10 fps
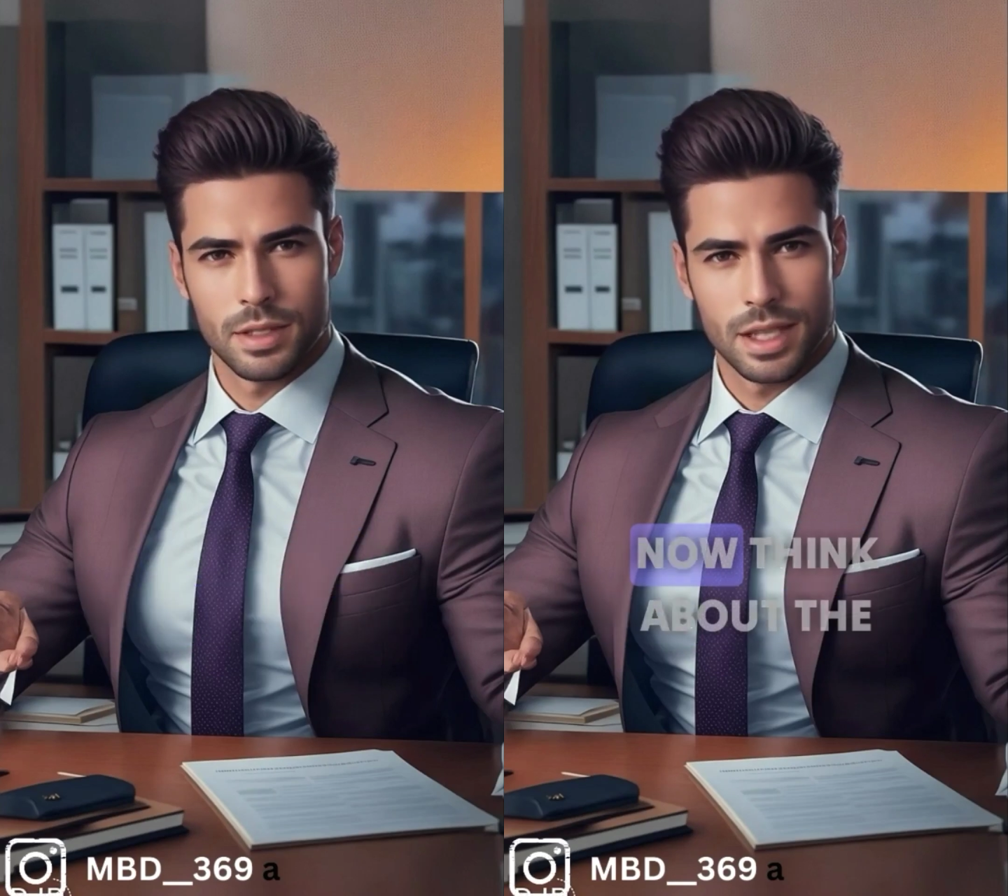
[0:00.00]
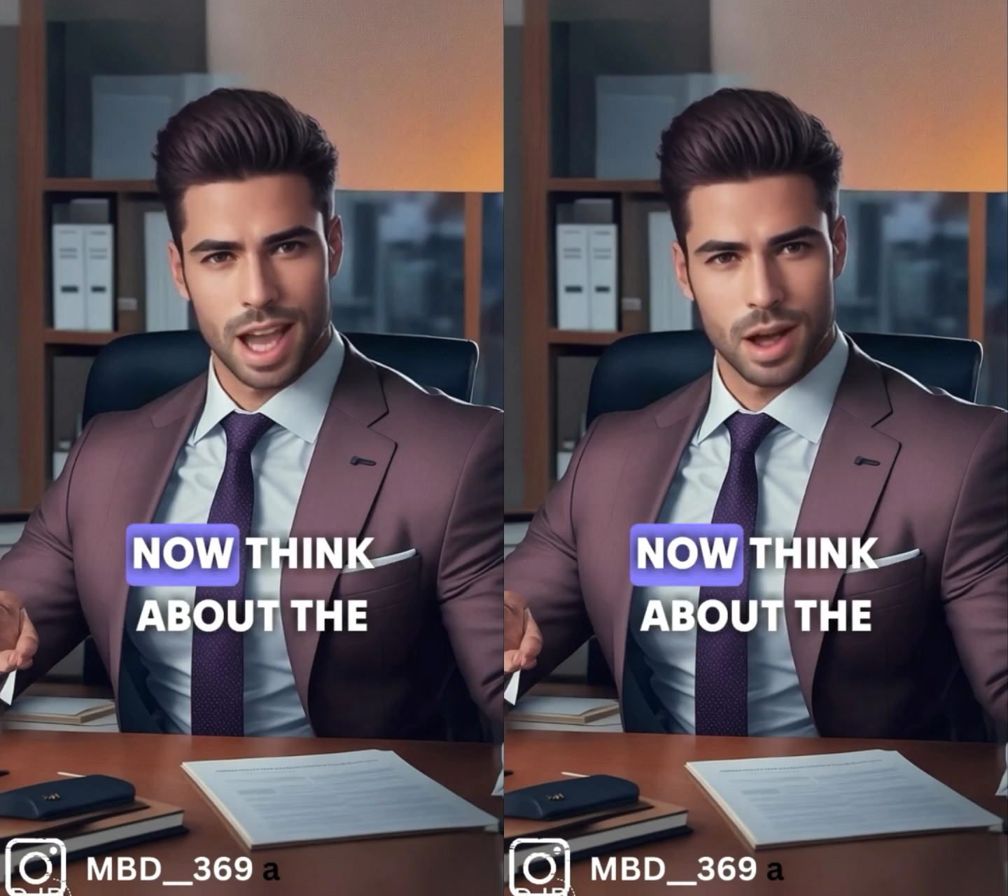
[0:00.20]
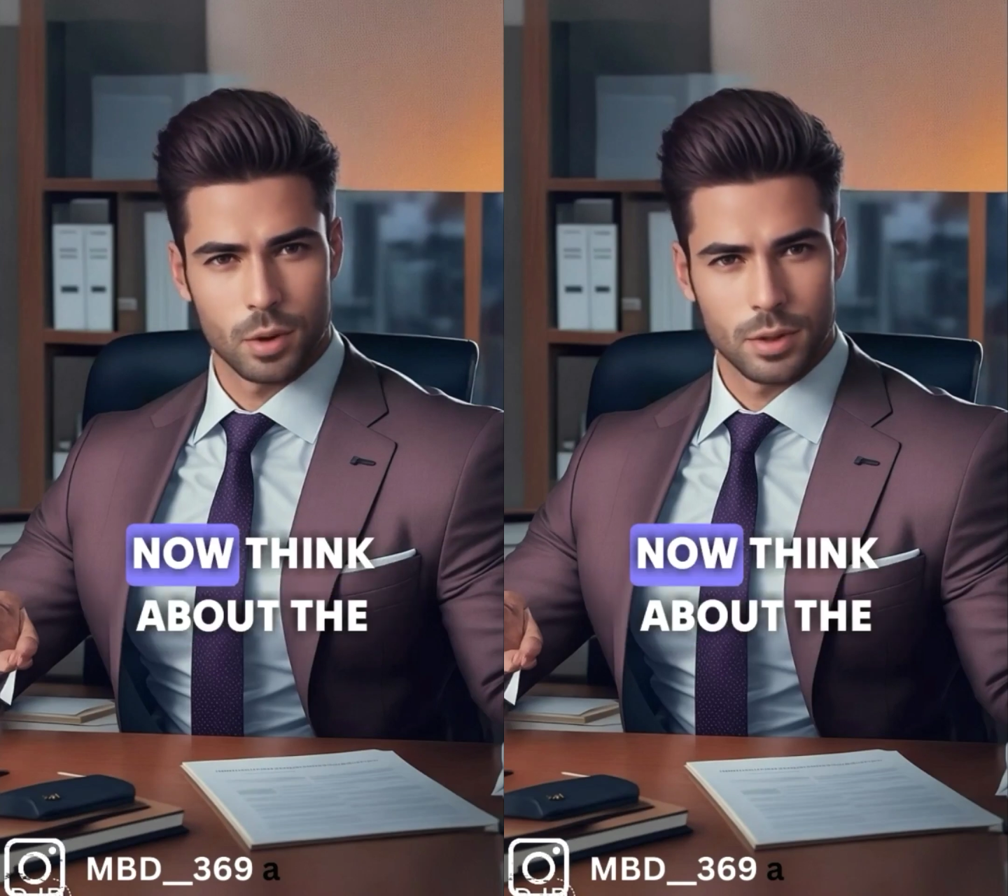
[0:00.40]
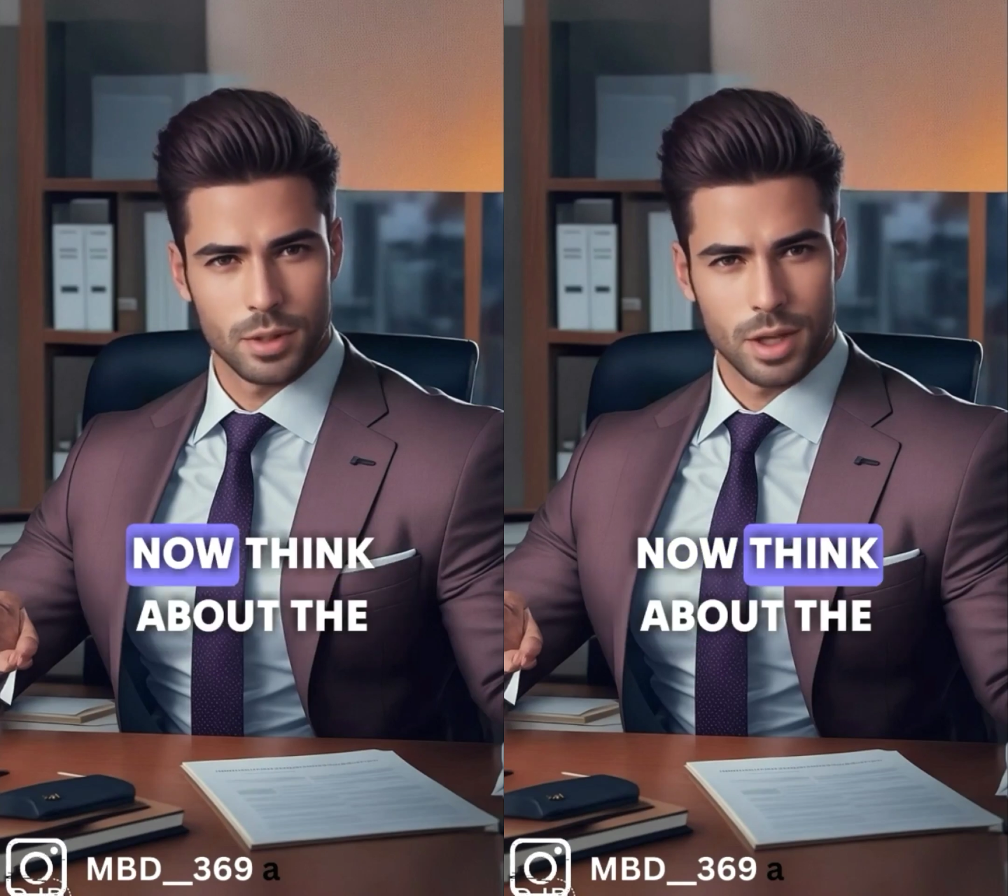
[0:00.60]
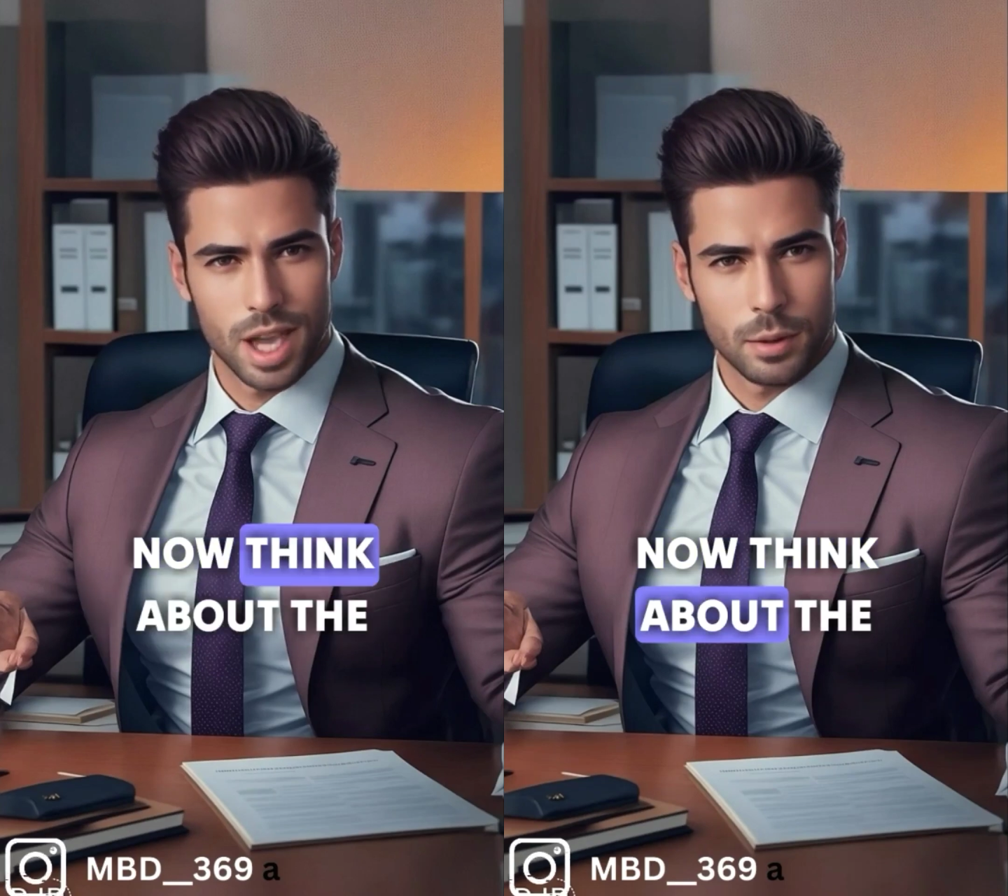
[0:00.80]
Now,
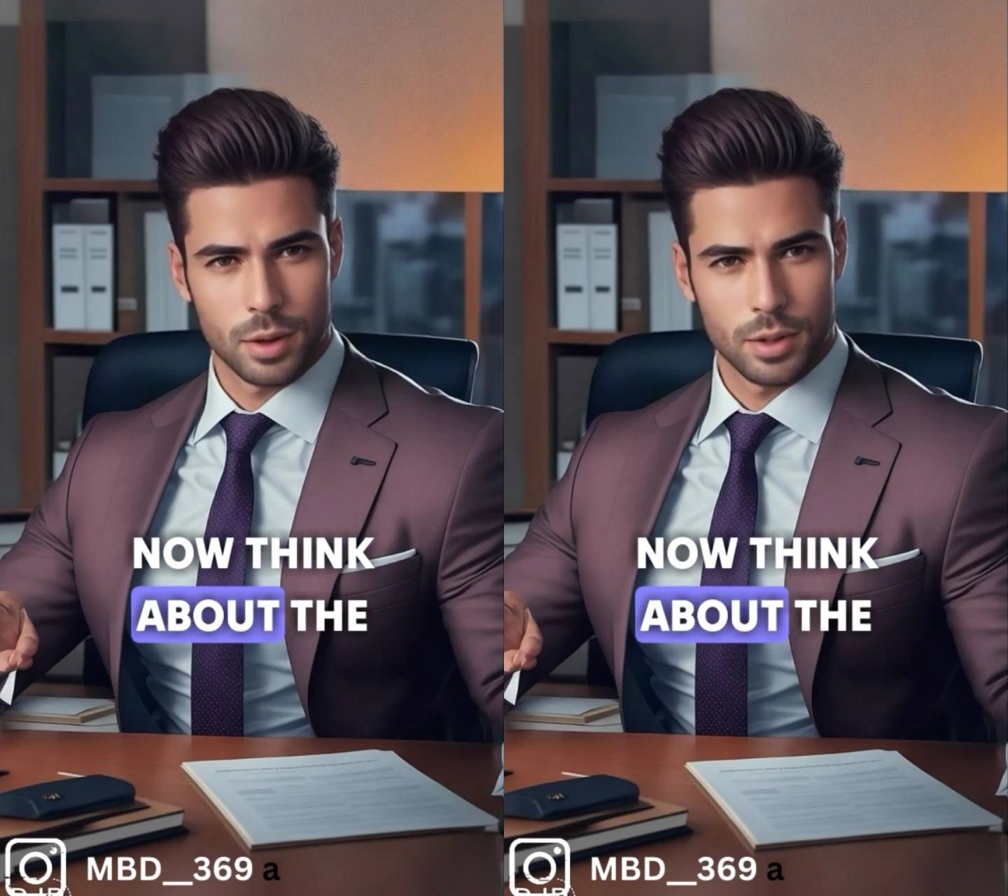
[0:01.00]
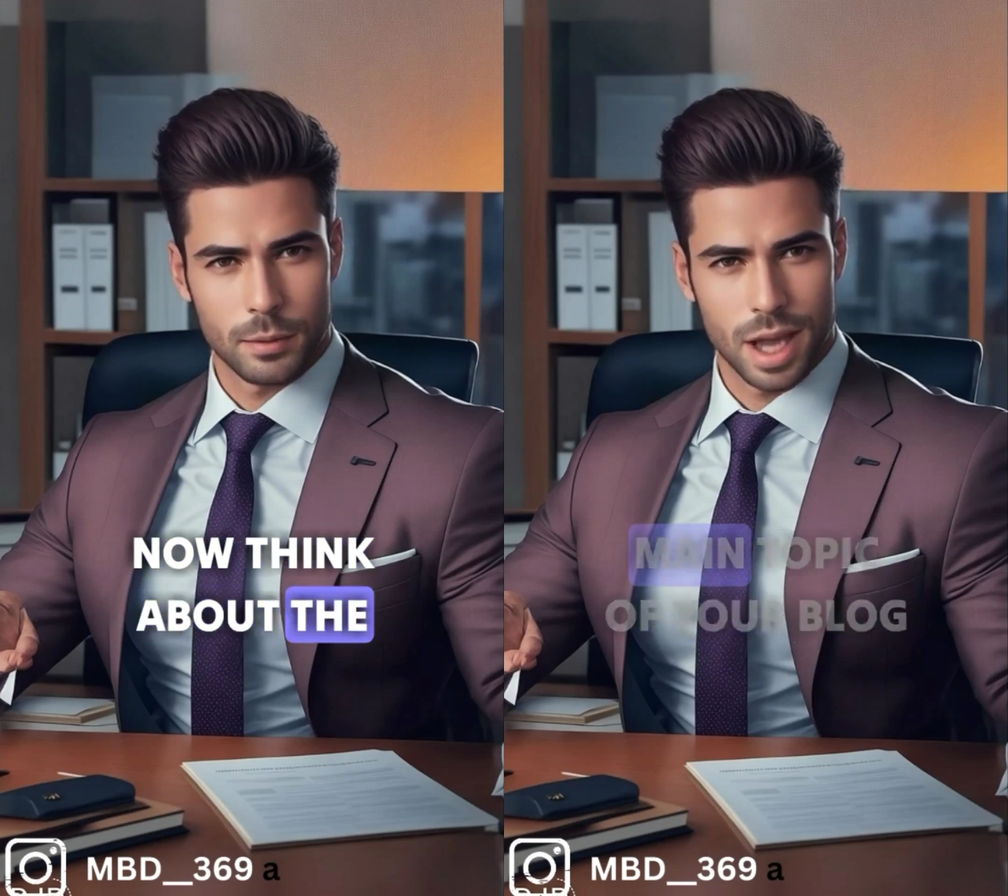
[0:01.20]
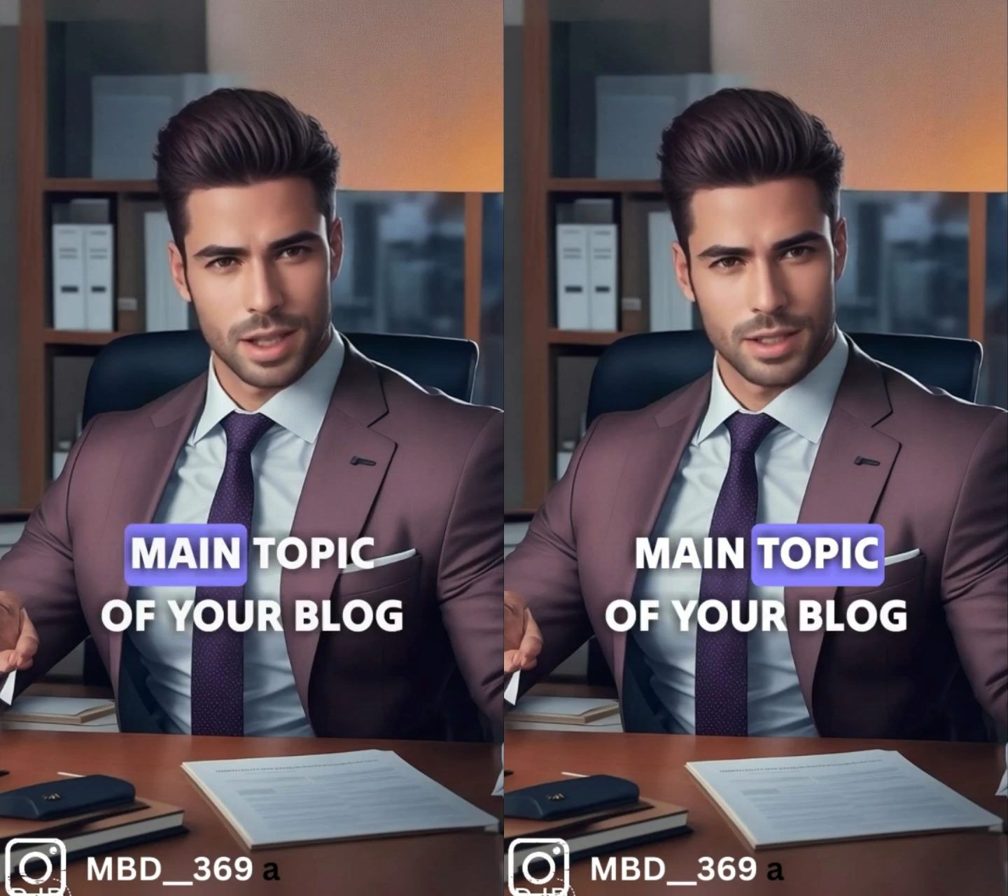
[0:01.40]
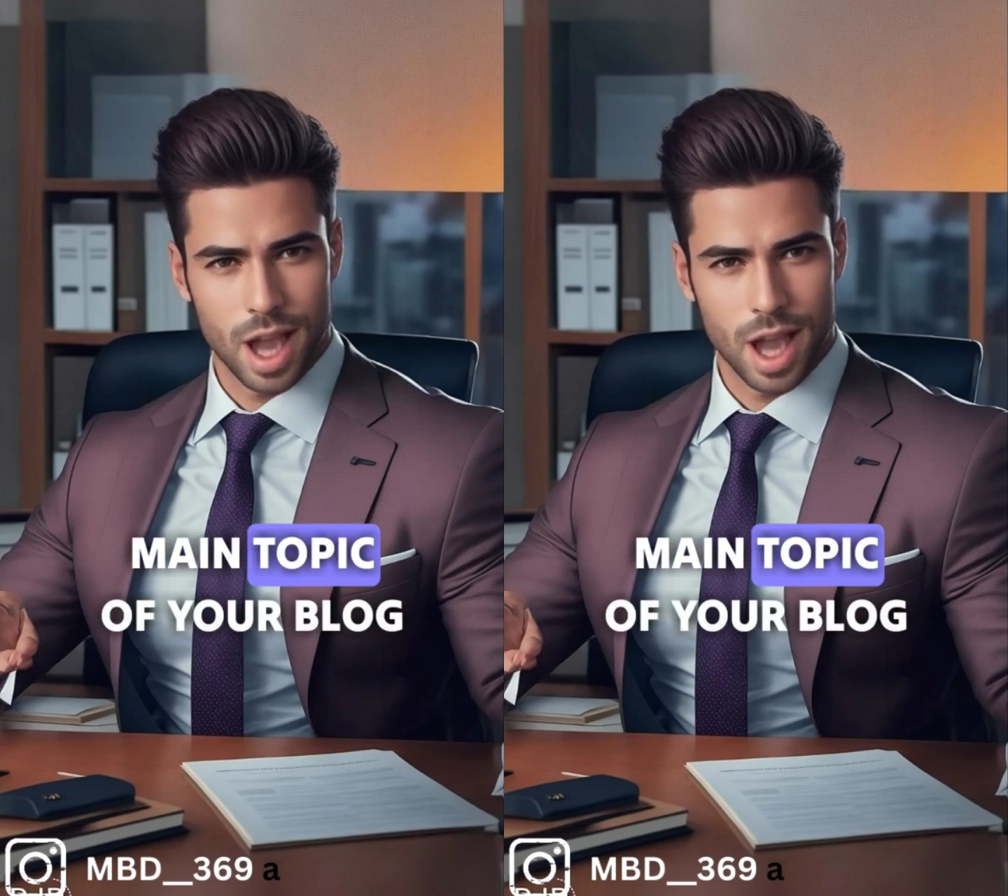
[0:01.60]
think about the main